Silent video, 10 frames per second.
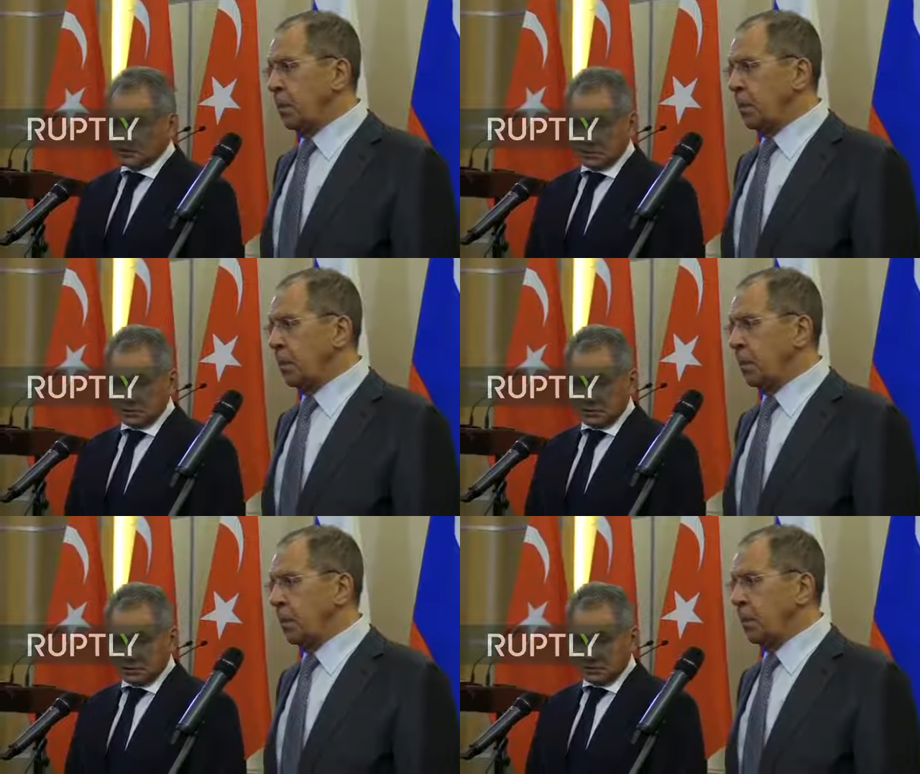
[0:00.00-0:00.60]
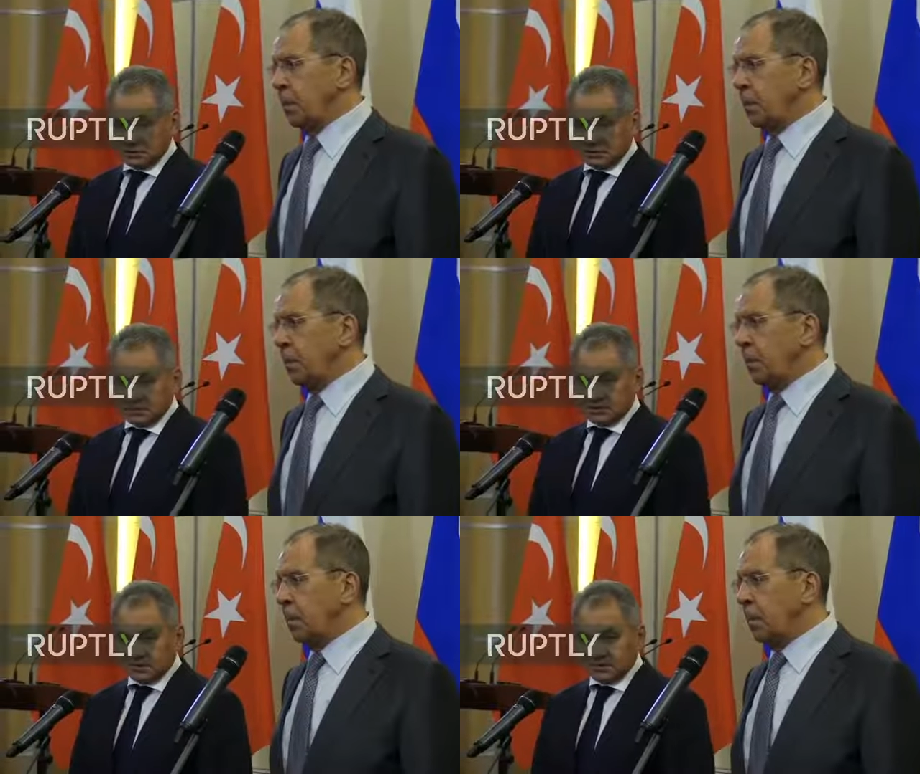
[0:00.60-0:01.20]
Speaker 1: We talked
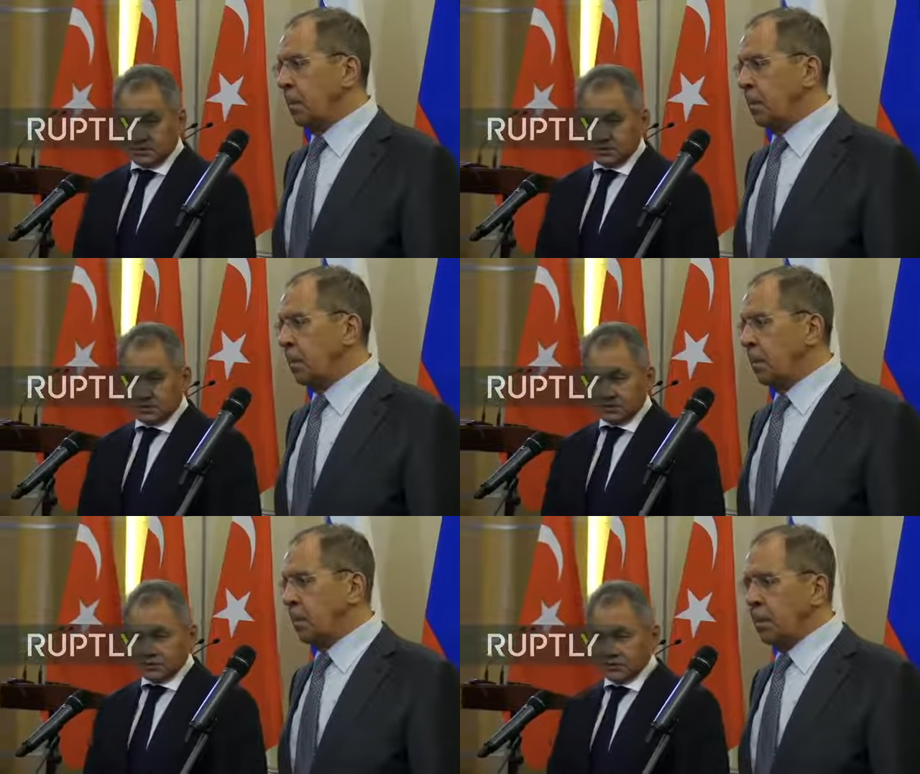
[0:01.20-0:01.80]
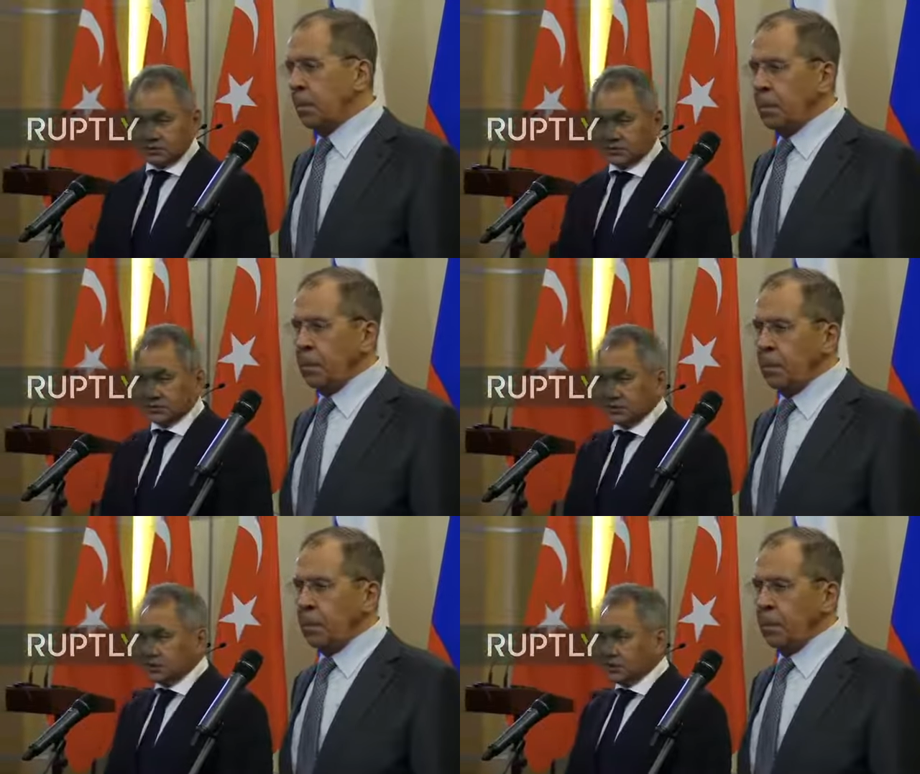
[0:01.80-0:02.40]
about the possibility
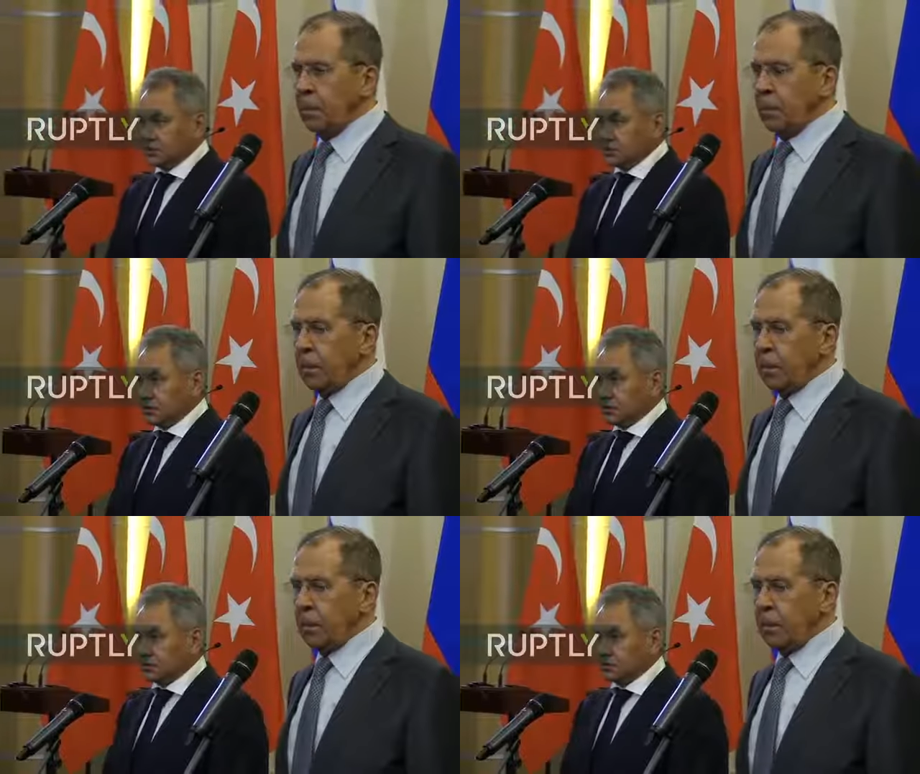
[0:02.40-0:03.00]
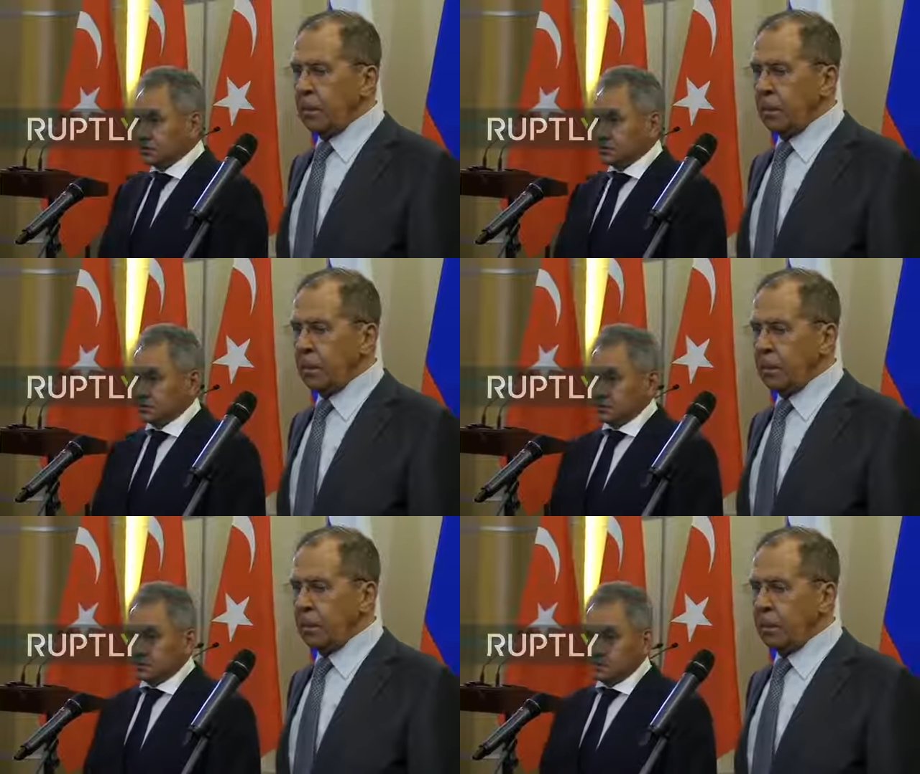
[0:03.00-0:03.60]
of
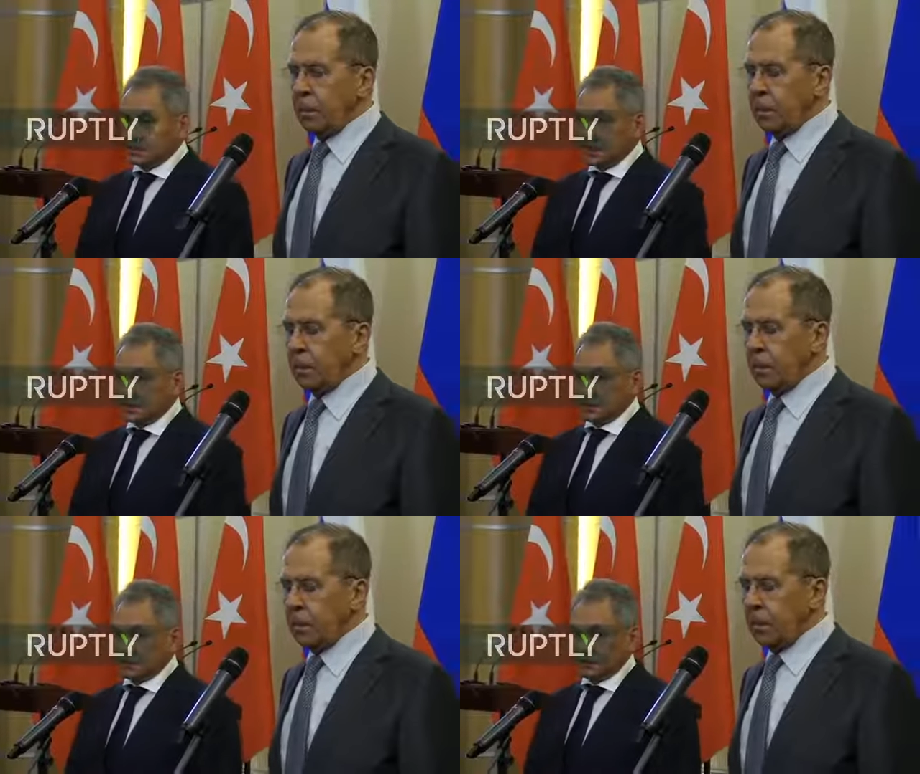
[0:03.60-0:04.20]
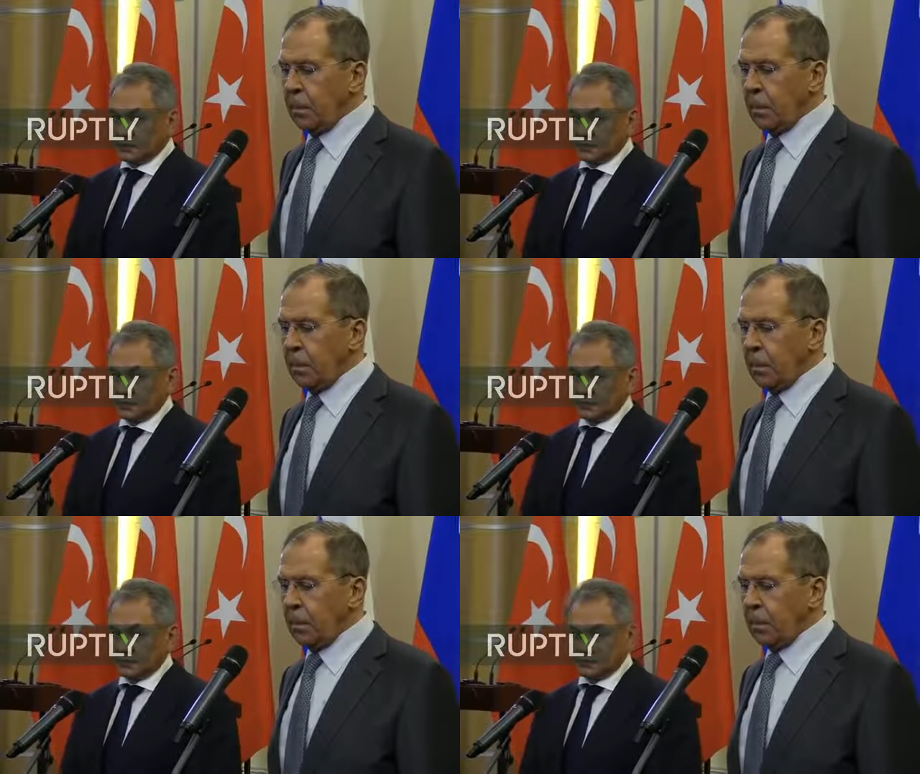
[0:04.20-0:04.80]
the Syrian government
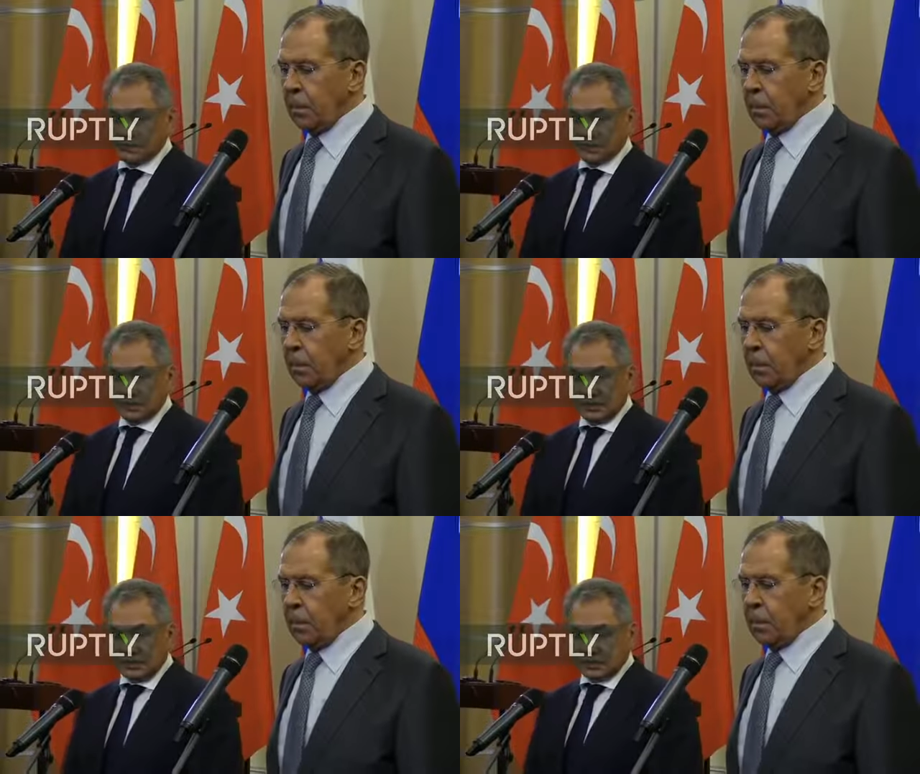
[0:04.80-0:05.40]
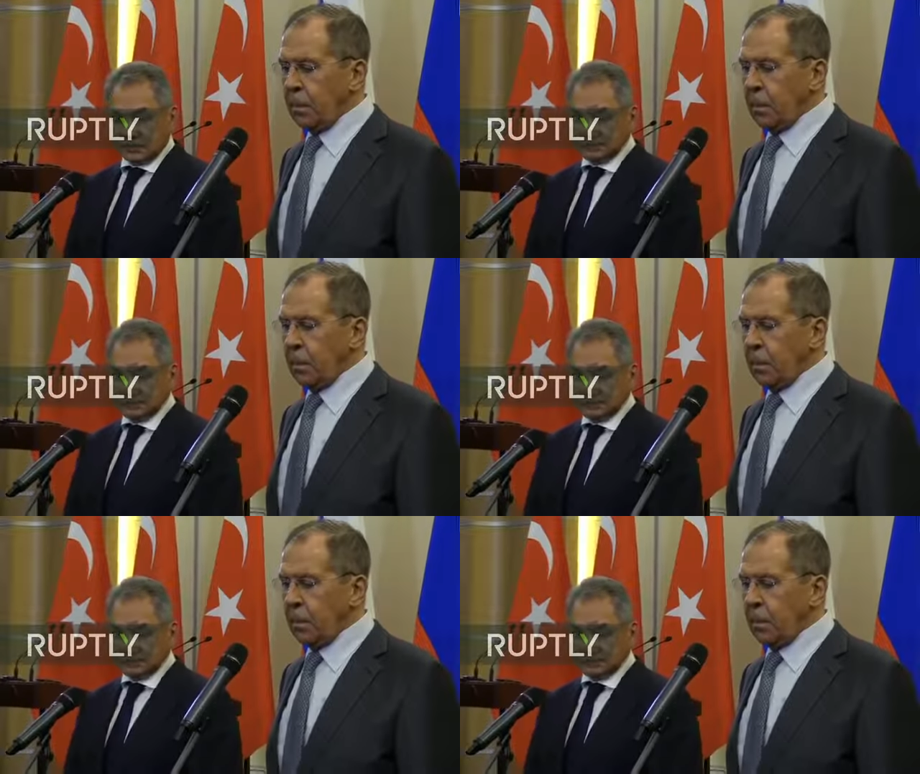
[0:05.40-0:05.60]
troops moving there,